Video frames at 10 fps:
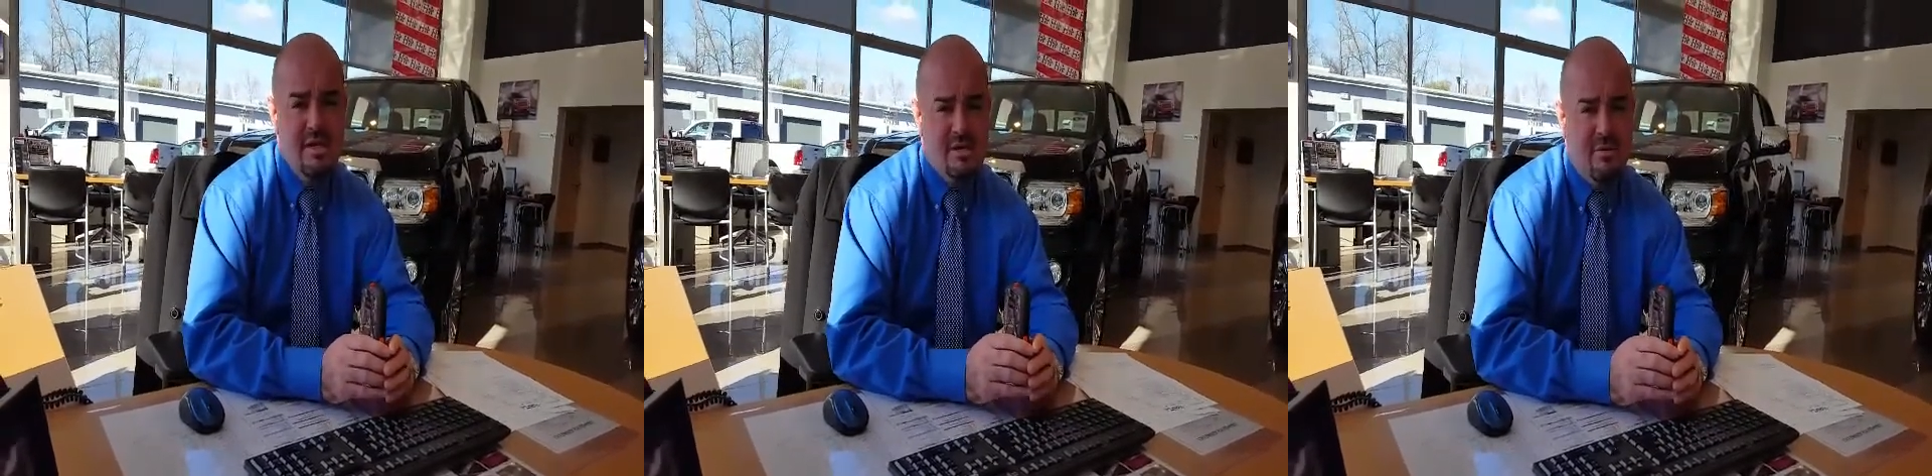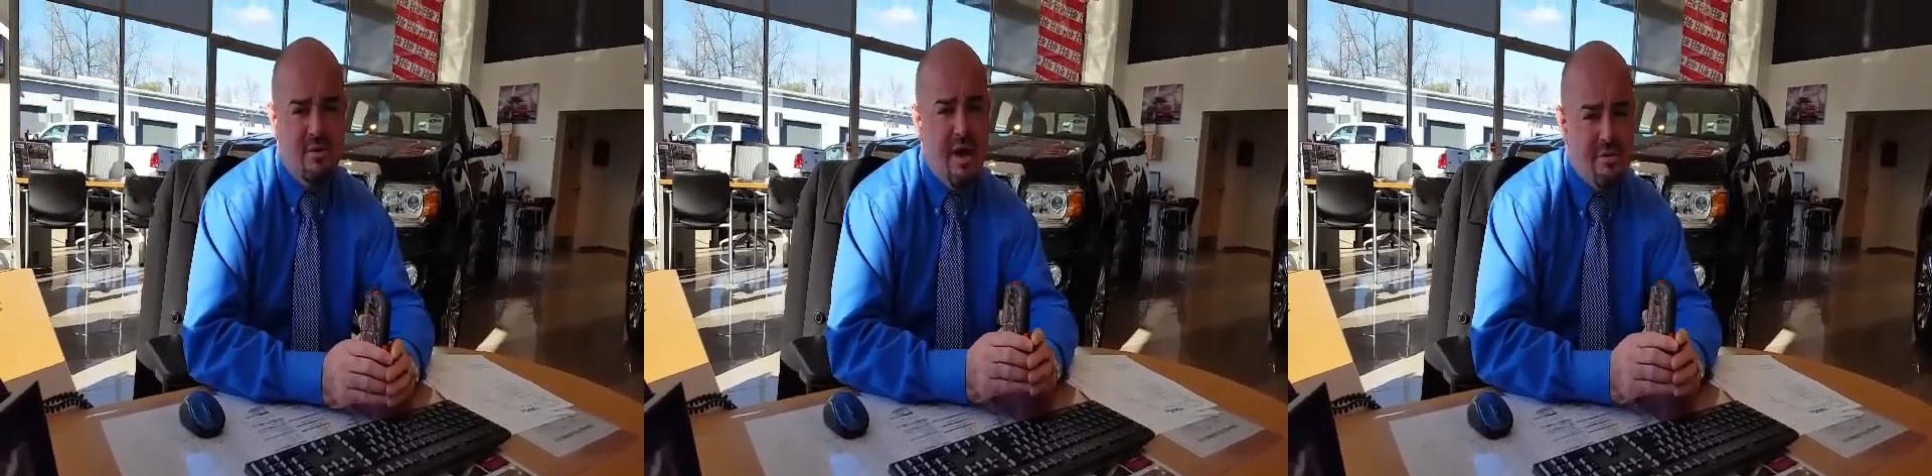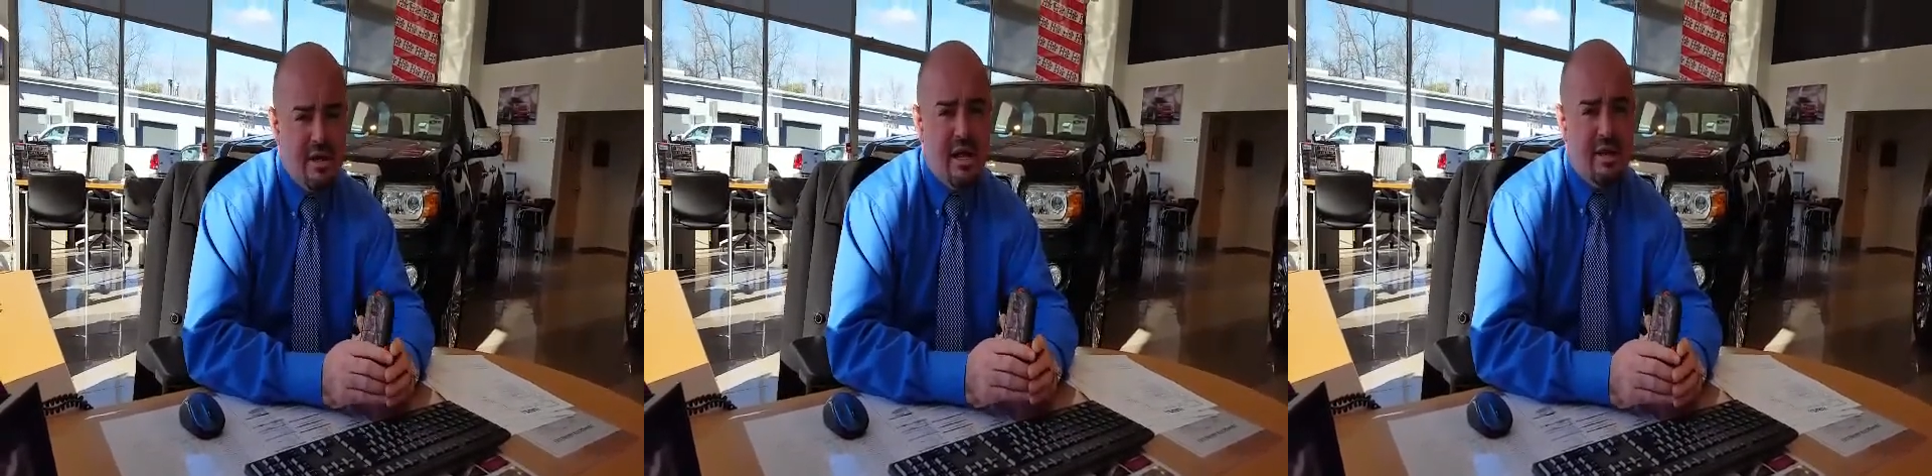So if you ever
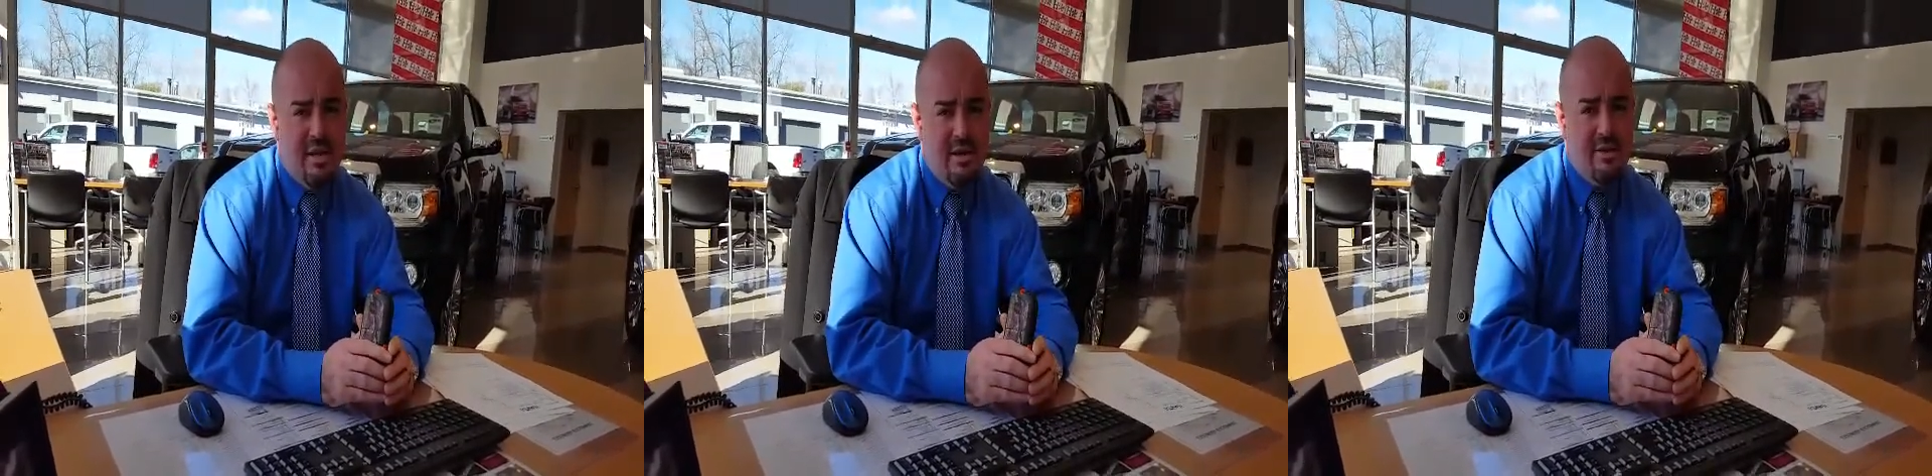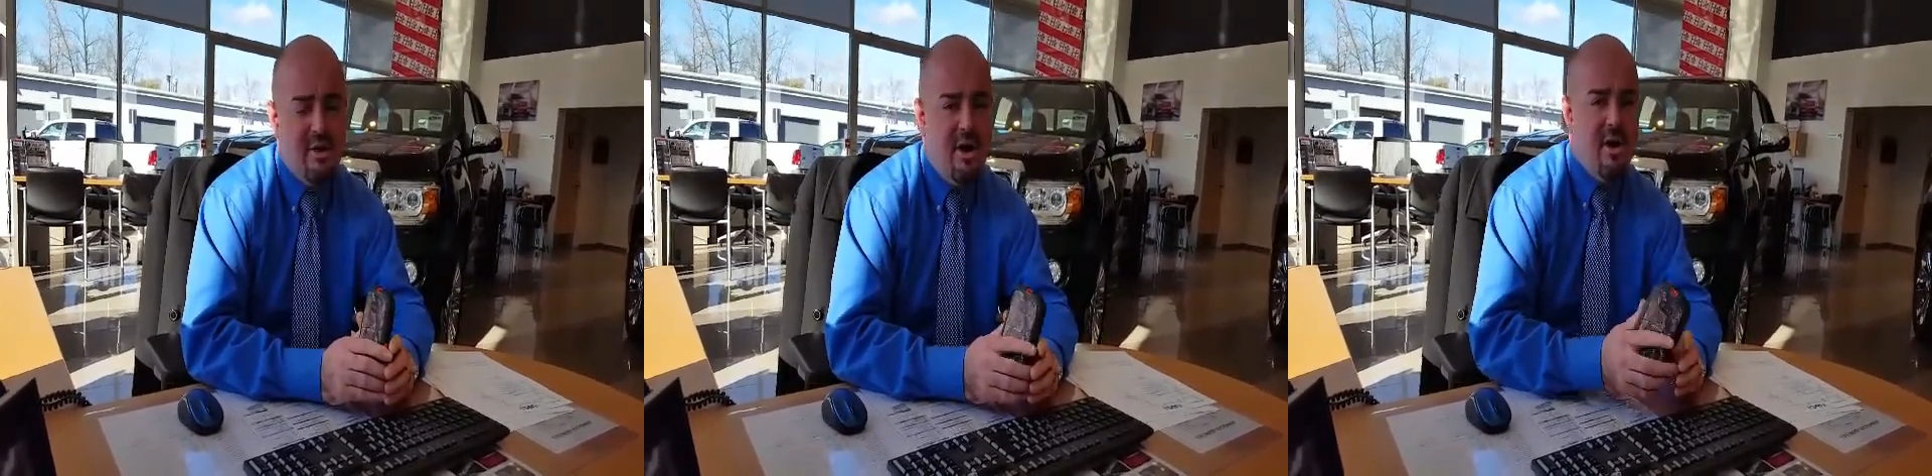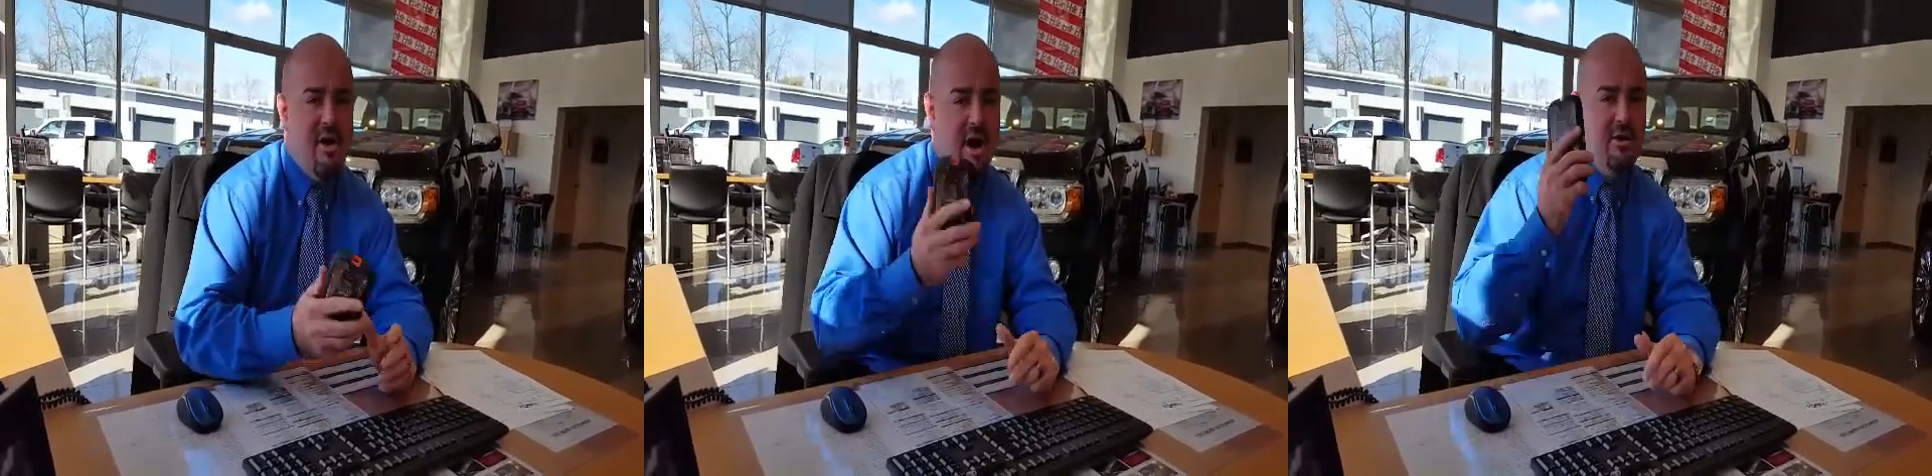get locked out of your
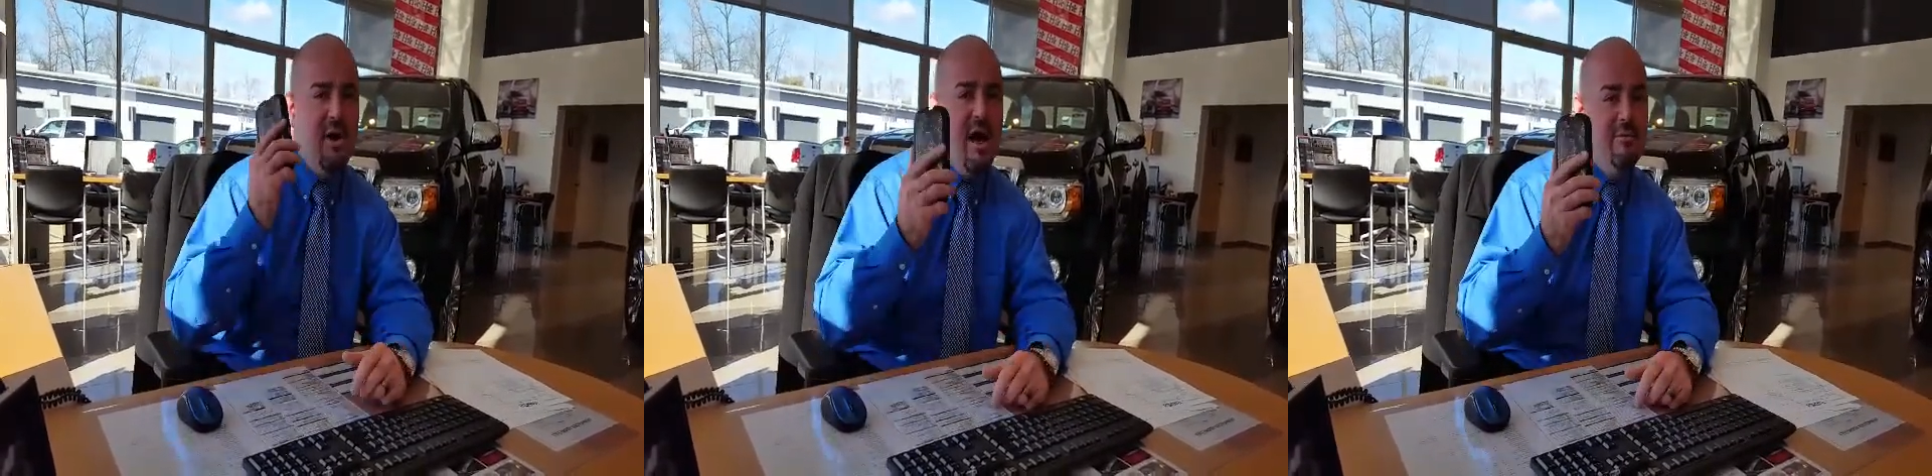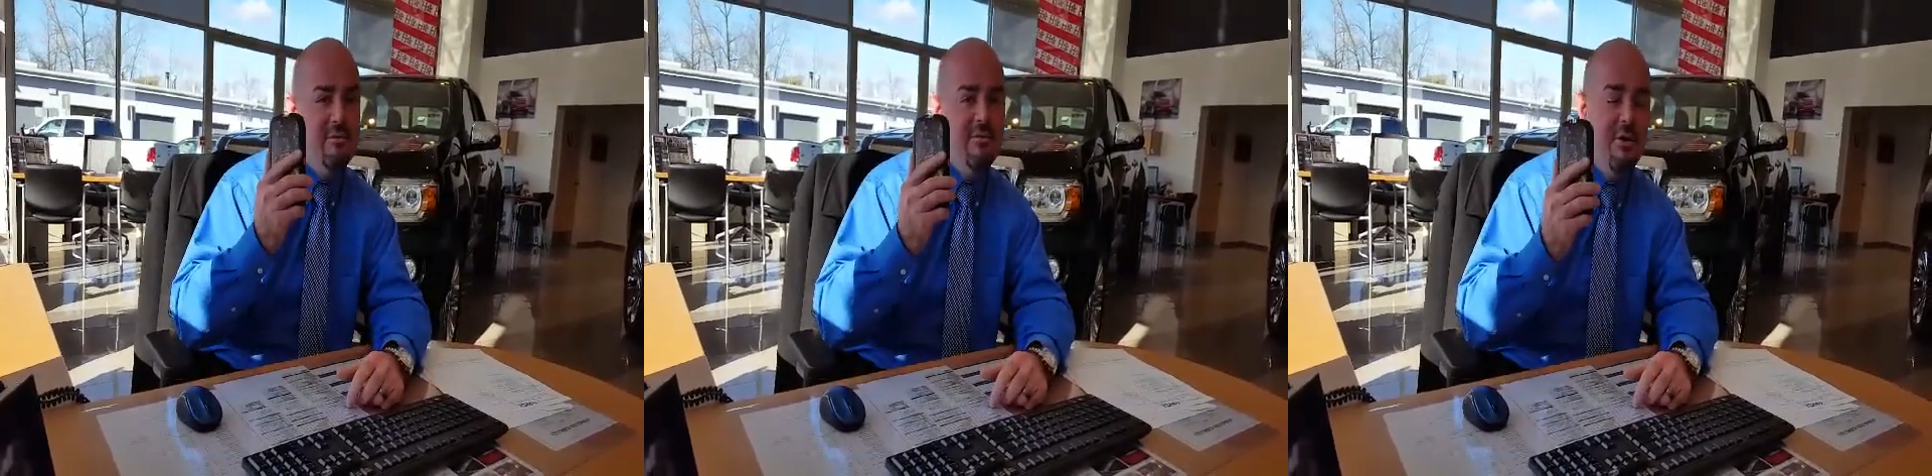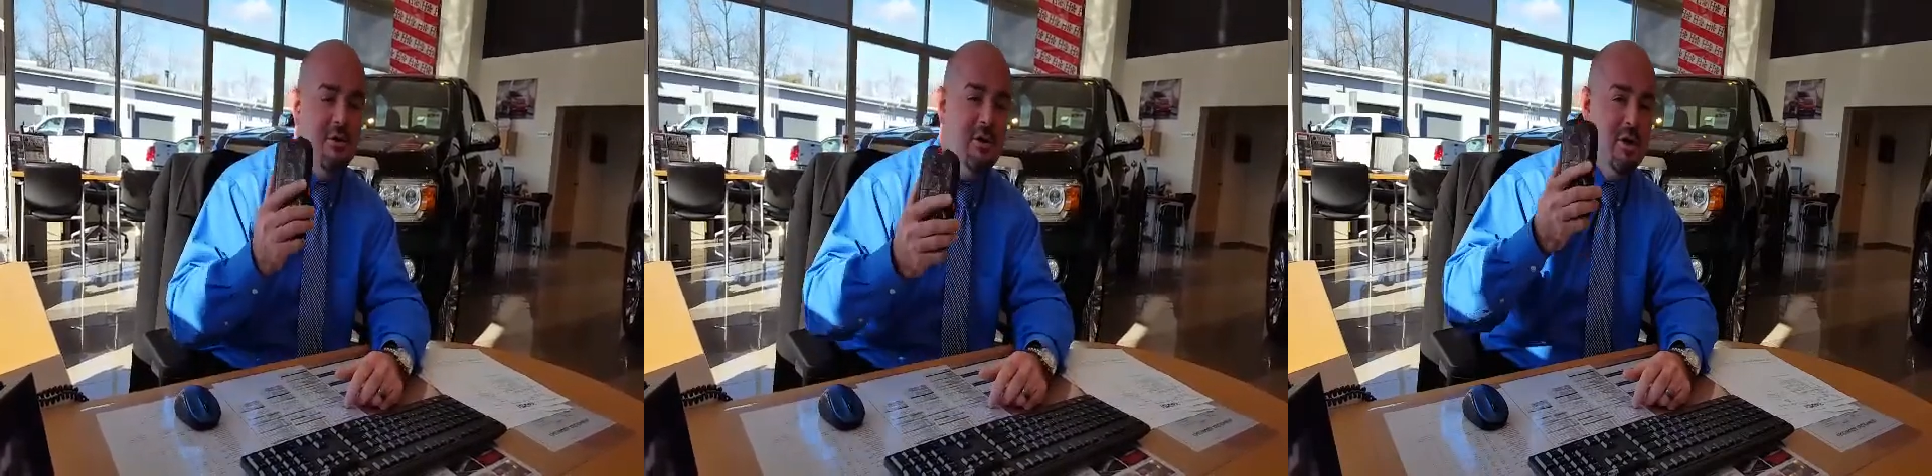car and you have your
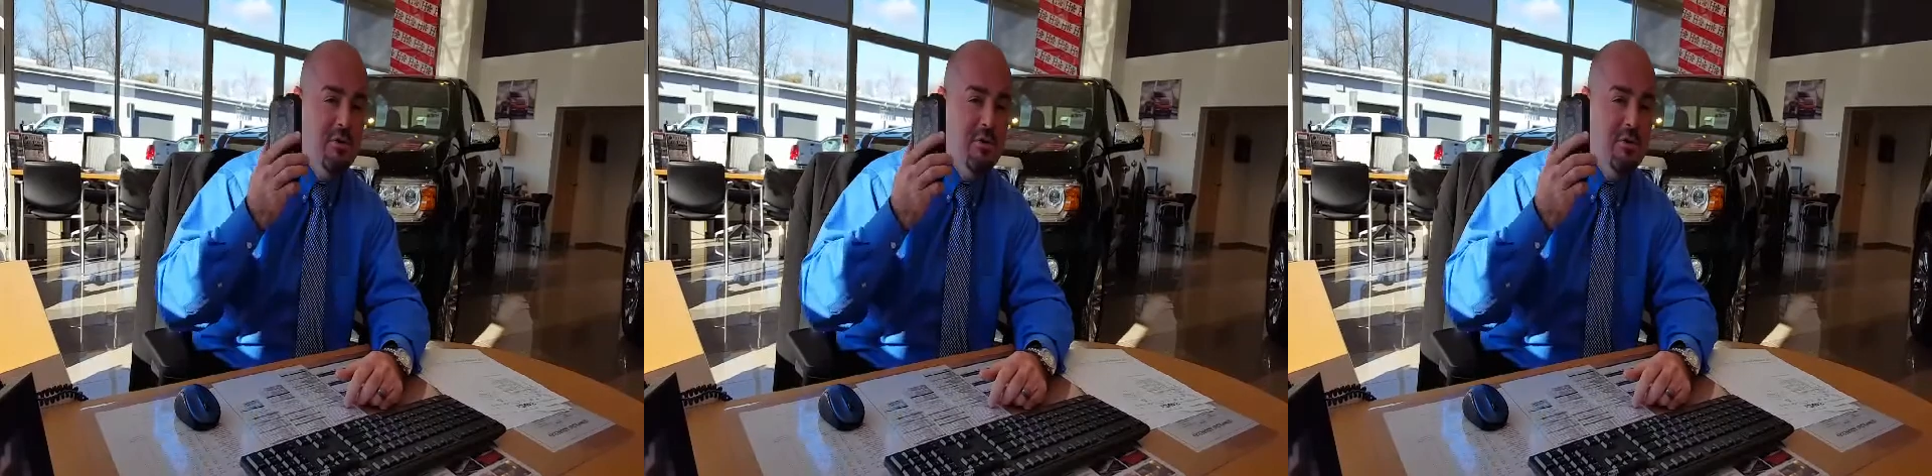phone,